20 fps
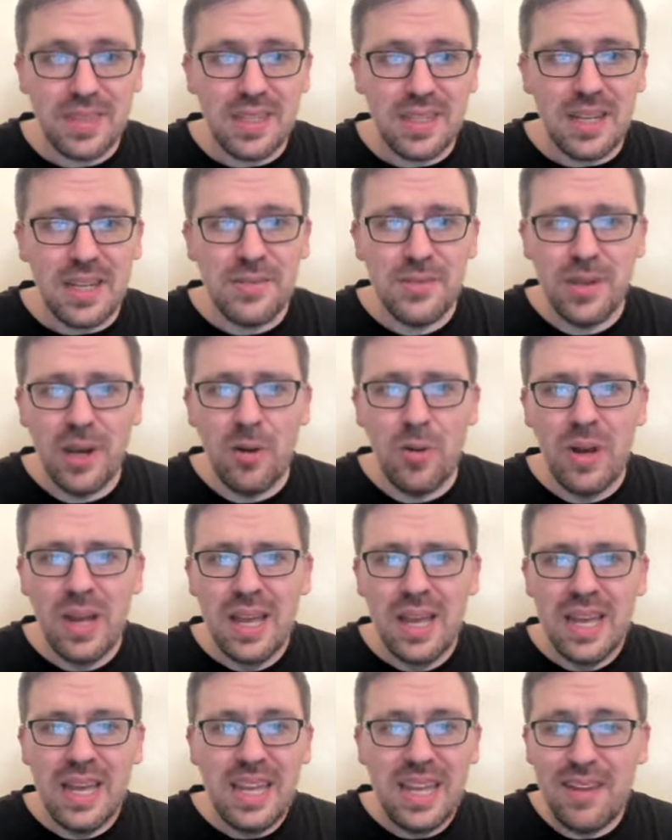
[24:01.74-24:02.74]
So
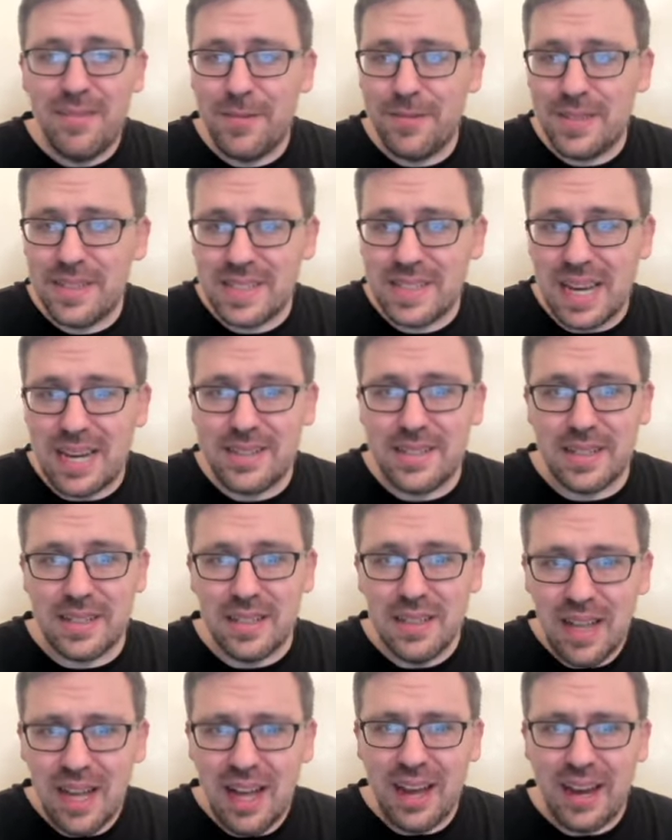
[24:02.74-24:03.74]
even if these guys
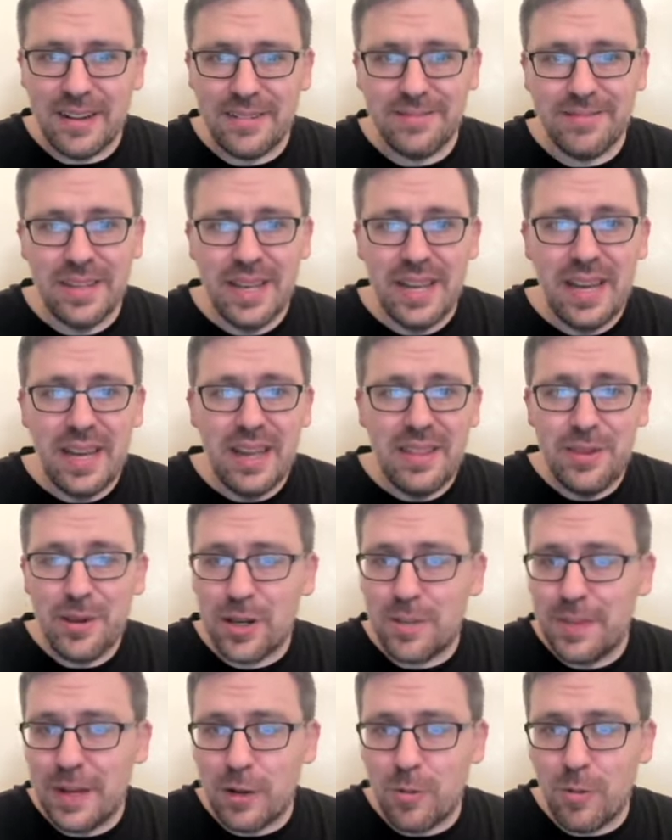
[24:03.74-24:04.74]
decline,
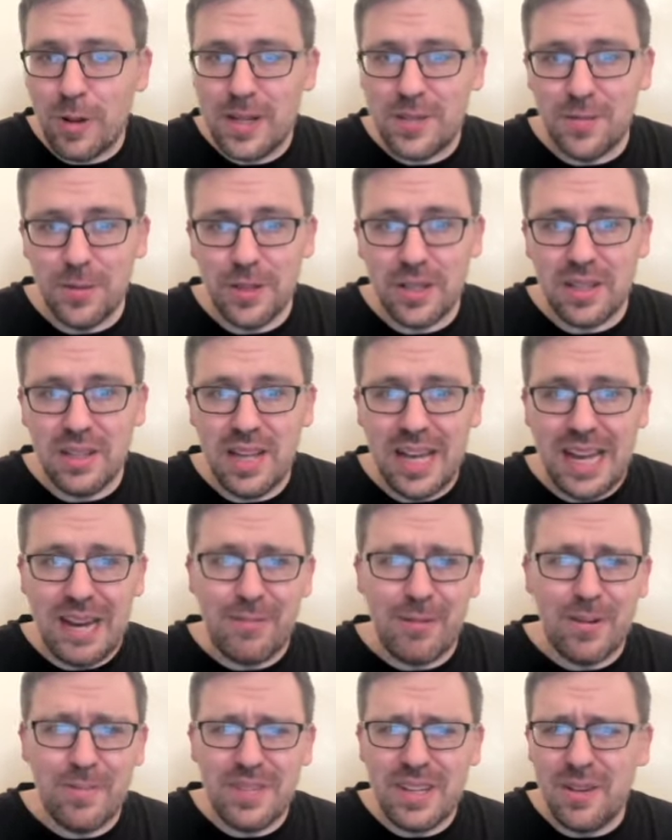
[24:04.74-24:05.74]
there could be a graceful
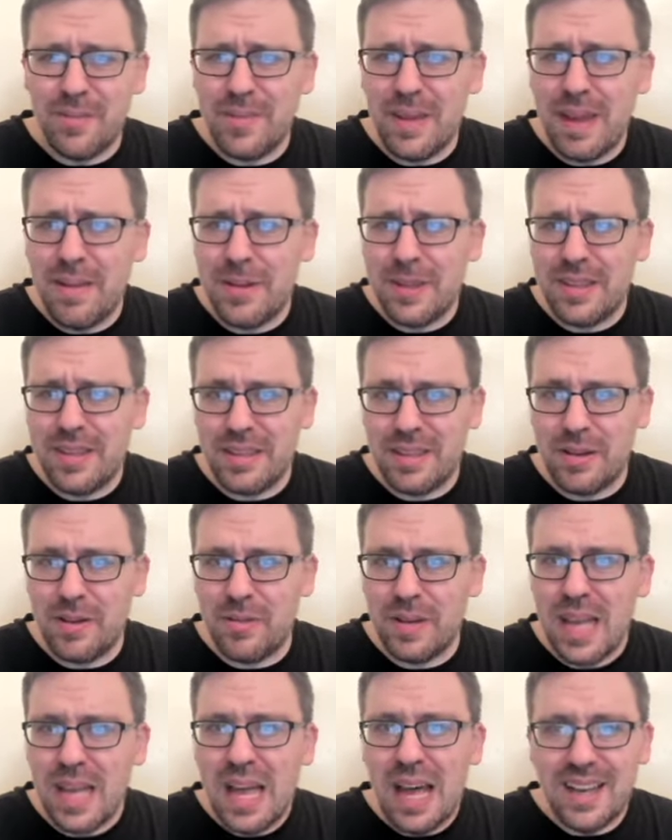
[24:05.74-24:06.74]
decline where, you know, maybe, you
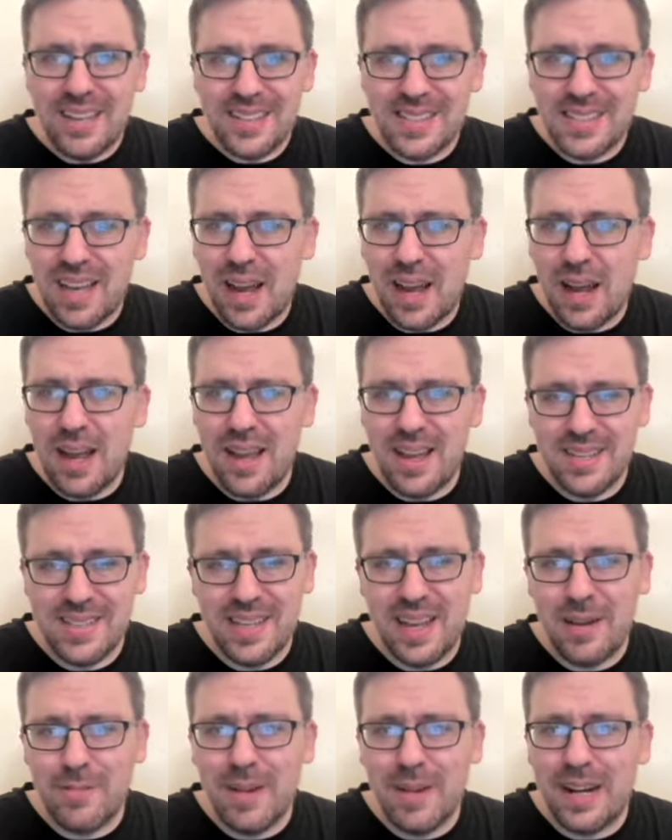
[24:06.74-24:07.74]
know,
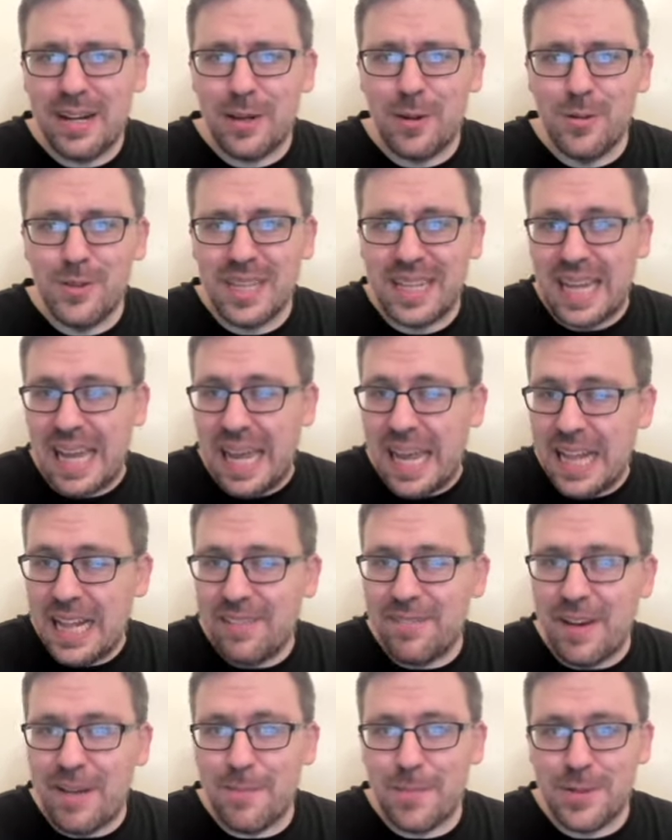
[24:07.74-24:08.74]
Haason Reddick, who's like
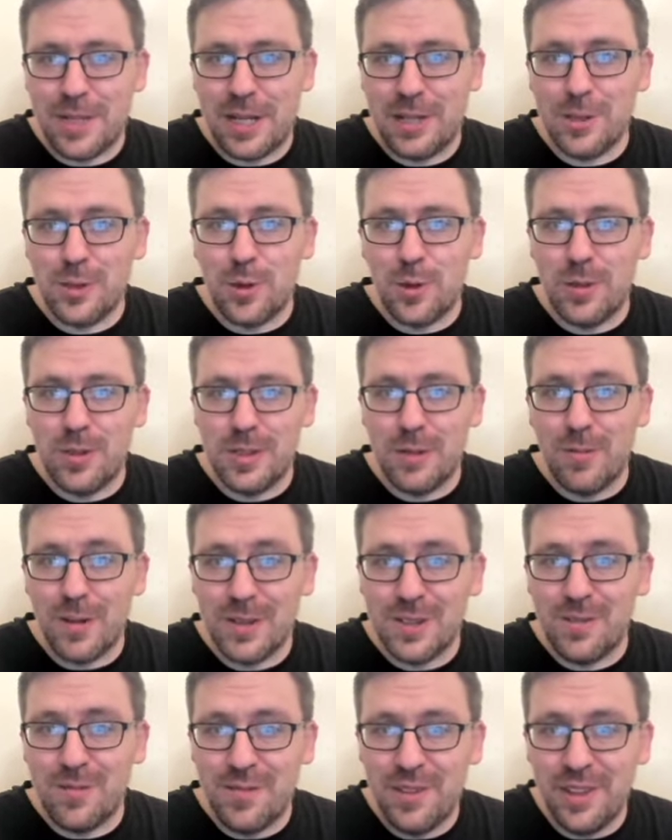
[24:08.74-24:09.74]
85% as good as he was
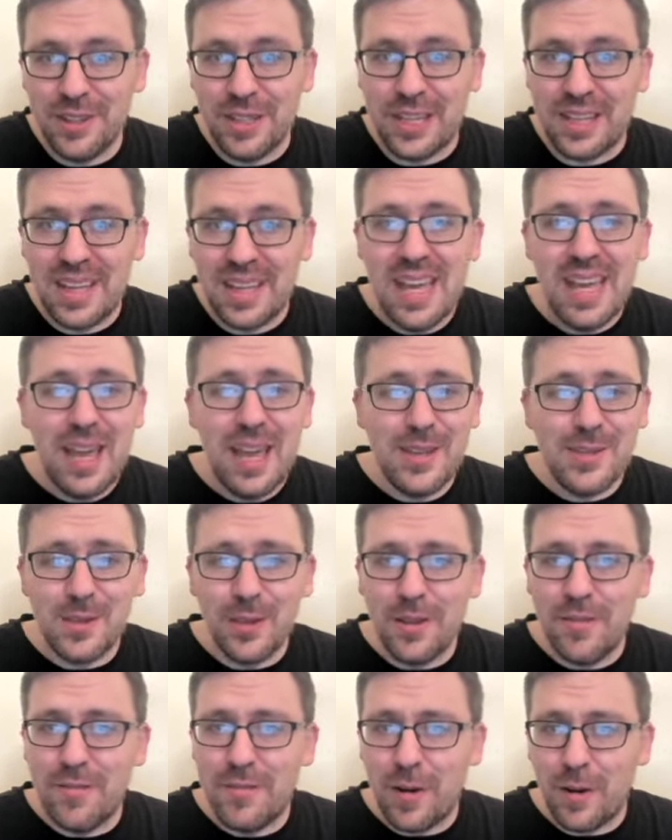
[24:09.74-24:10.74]
in Philly, is still
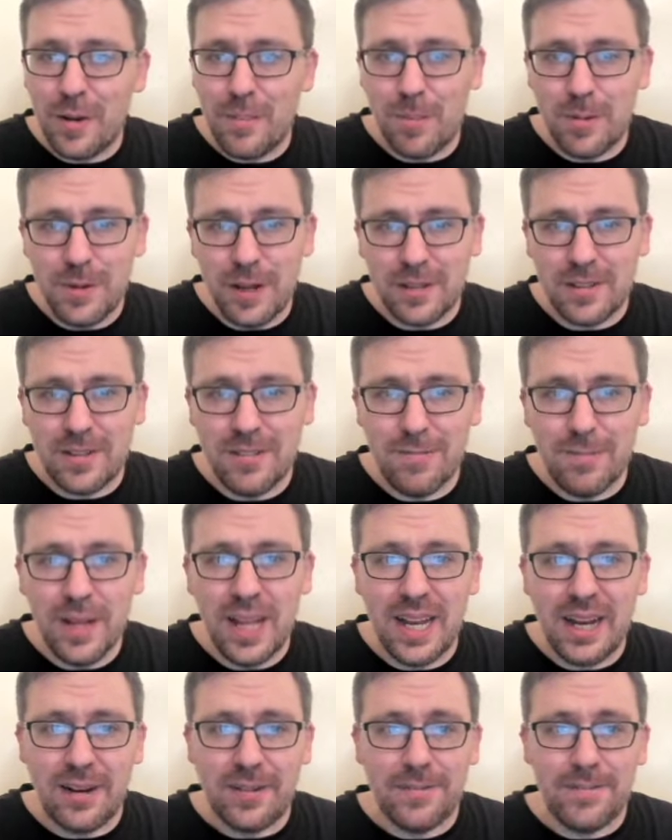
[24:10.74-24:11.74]
a very productive
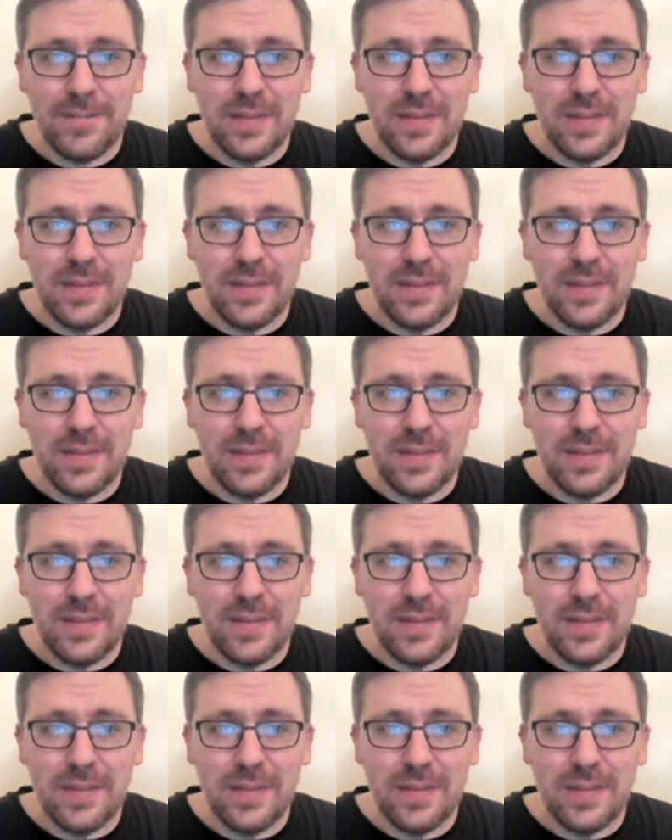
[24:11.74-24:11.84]
player.